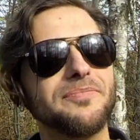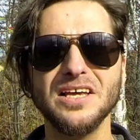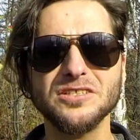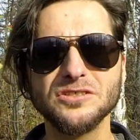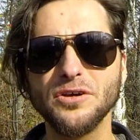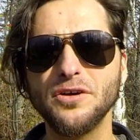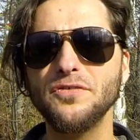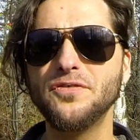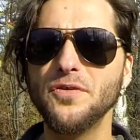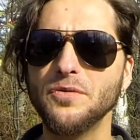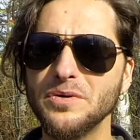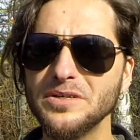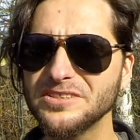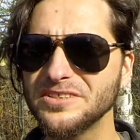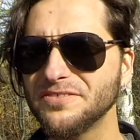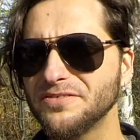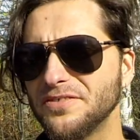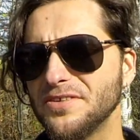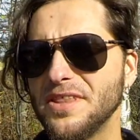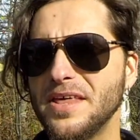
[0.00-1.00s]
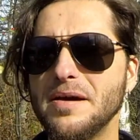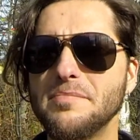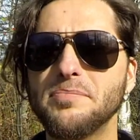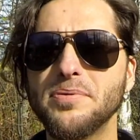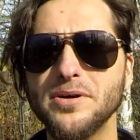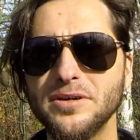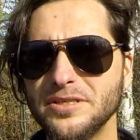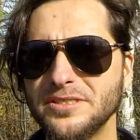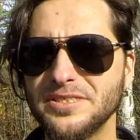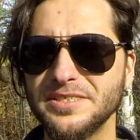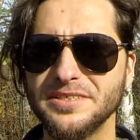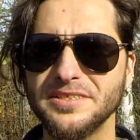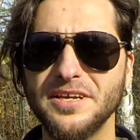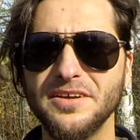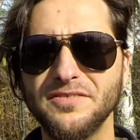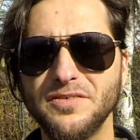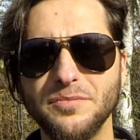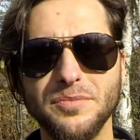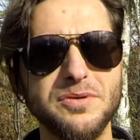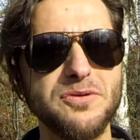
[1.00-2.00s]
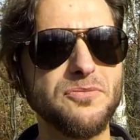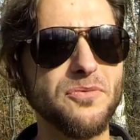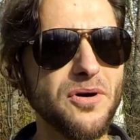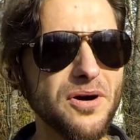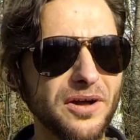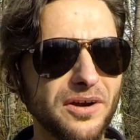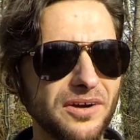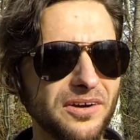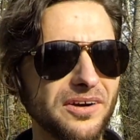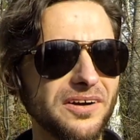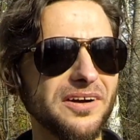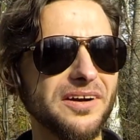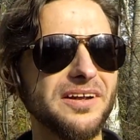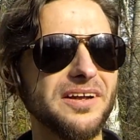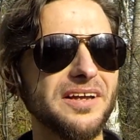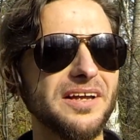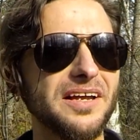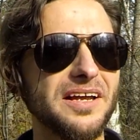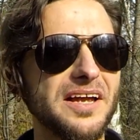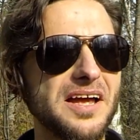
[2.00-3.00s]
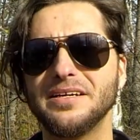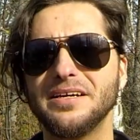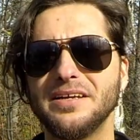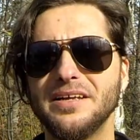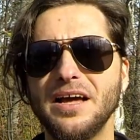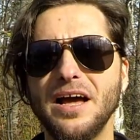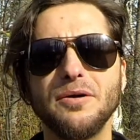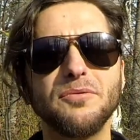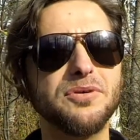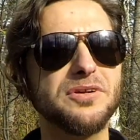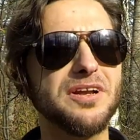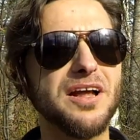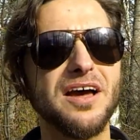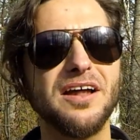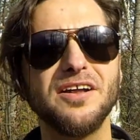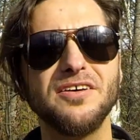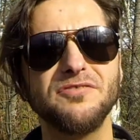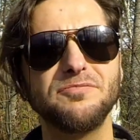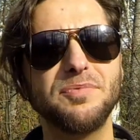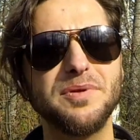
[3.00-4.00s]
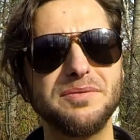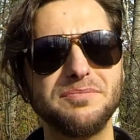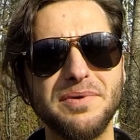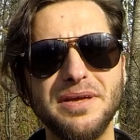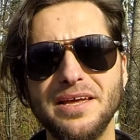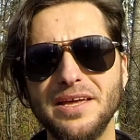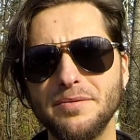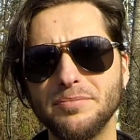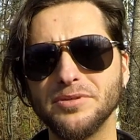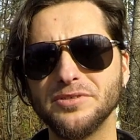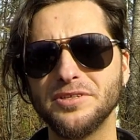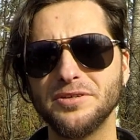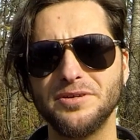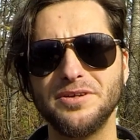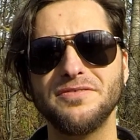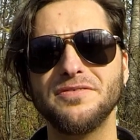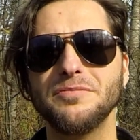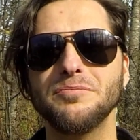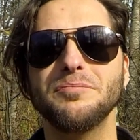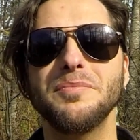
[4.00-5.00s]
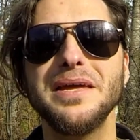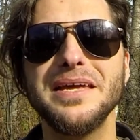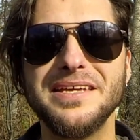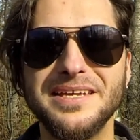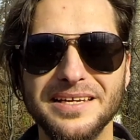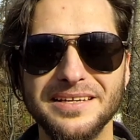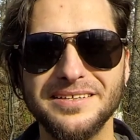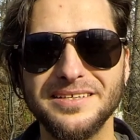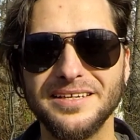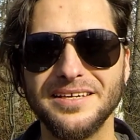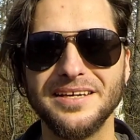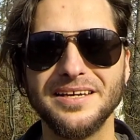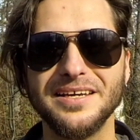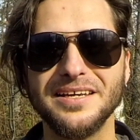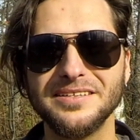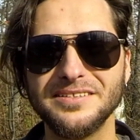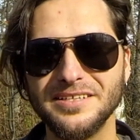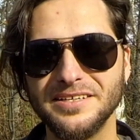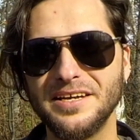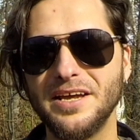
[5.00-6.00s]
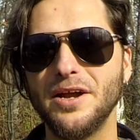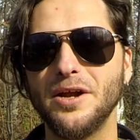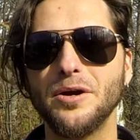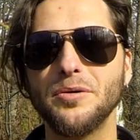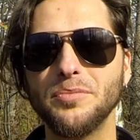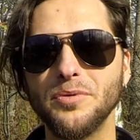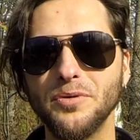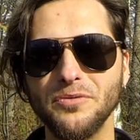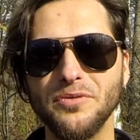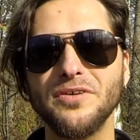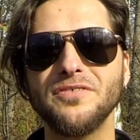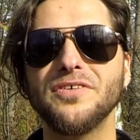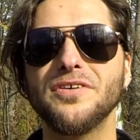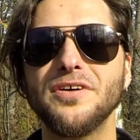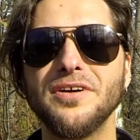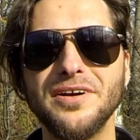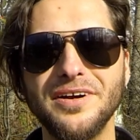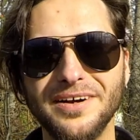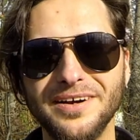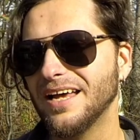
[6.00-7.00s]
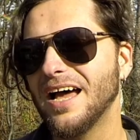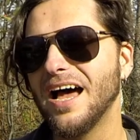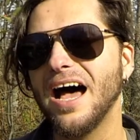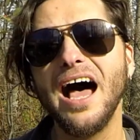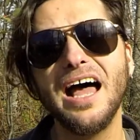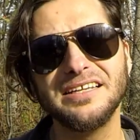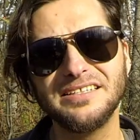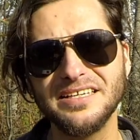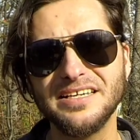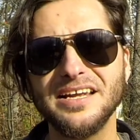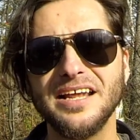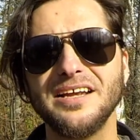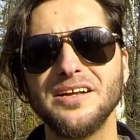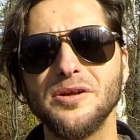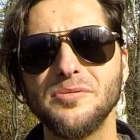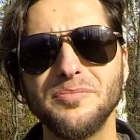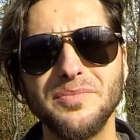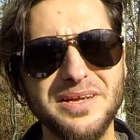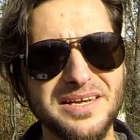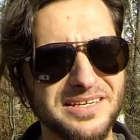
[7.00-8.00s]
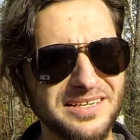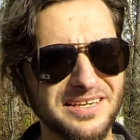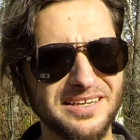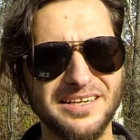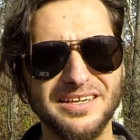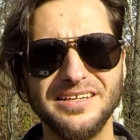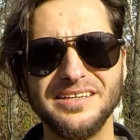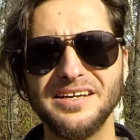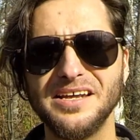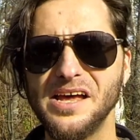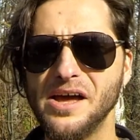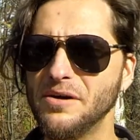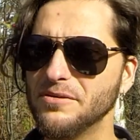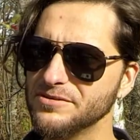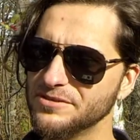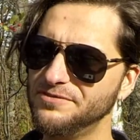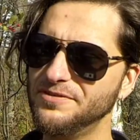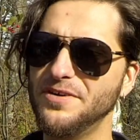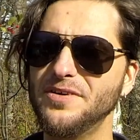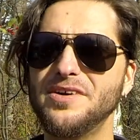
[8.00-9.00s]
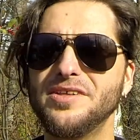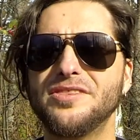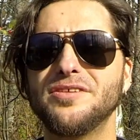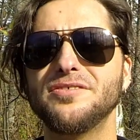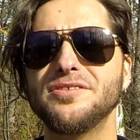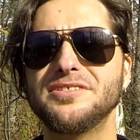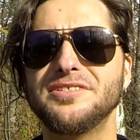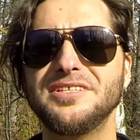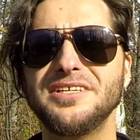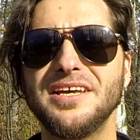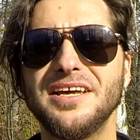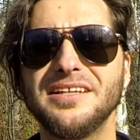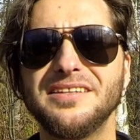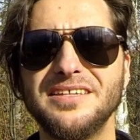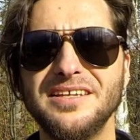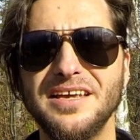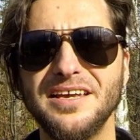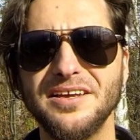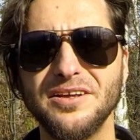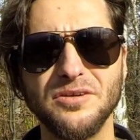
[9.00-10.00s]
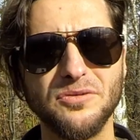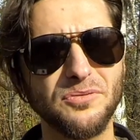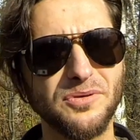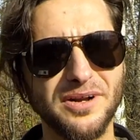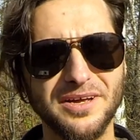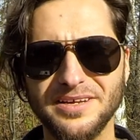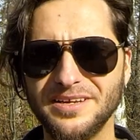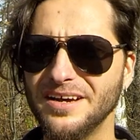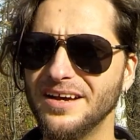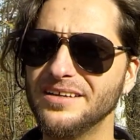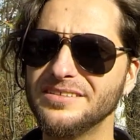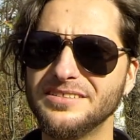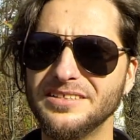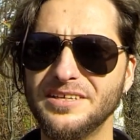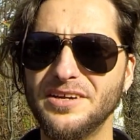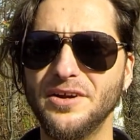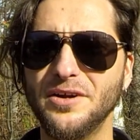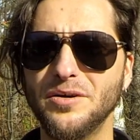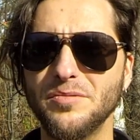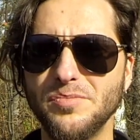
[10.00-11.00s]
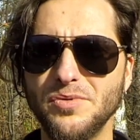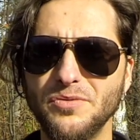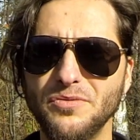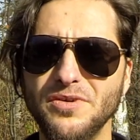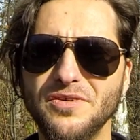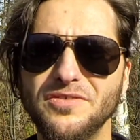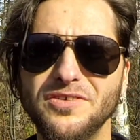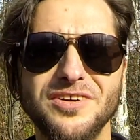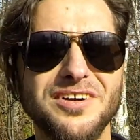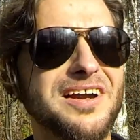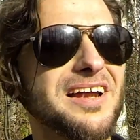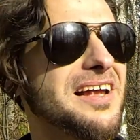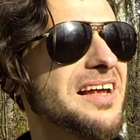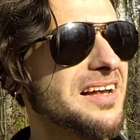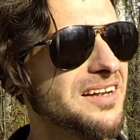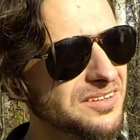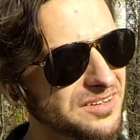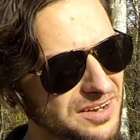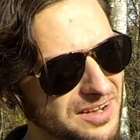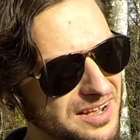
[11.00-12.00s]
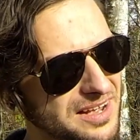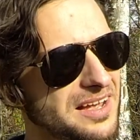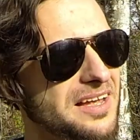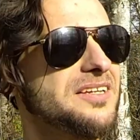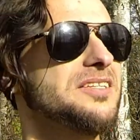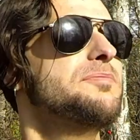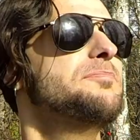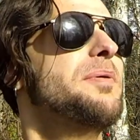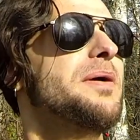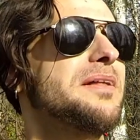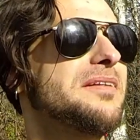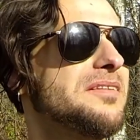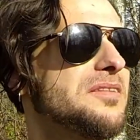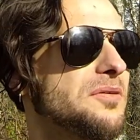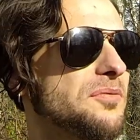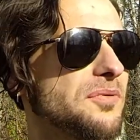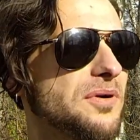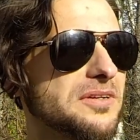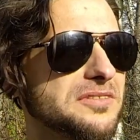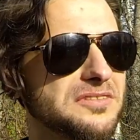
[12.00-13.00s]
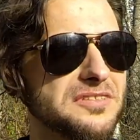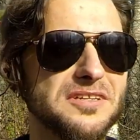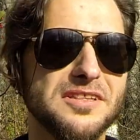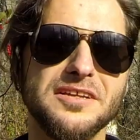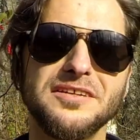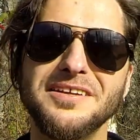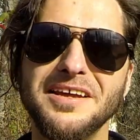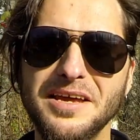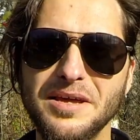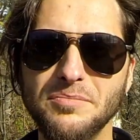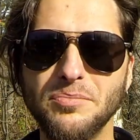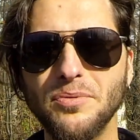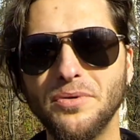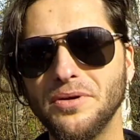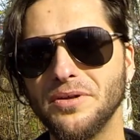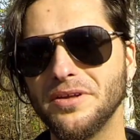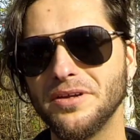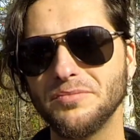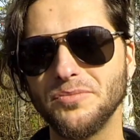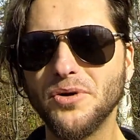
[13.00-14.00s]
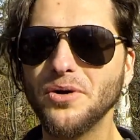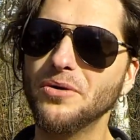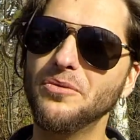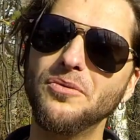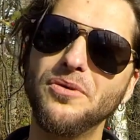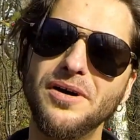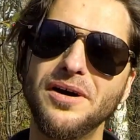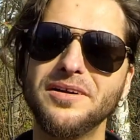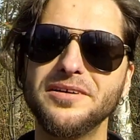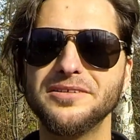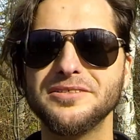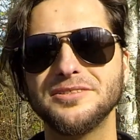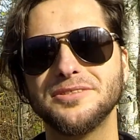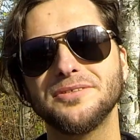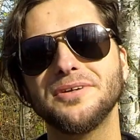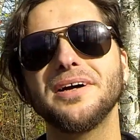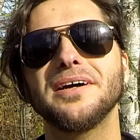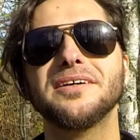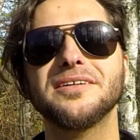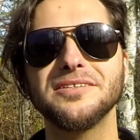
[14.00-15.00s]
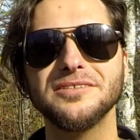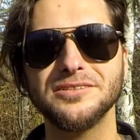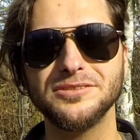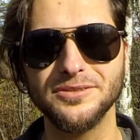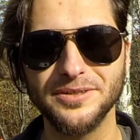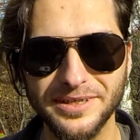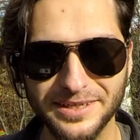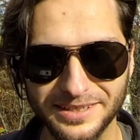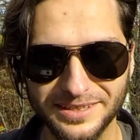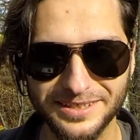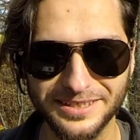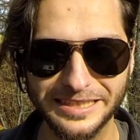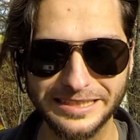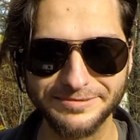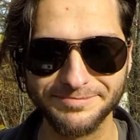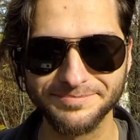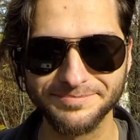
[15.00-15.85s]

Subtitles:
So if it wasn't for that person giving me water, I would not have been able to even make it to Caribou River. I did end up making it. I was very thirsty at the end when I got to Caribou River, and I spent the rest of the day boiling more water so I could drink.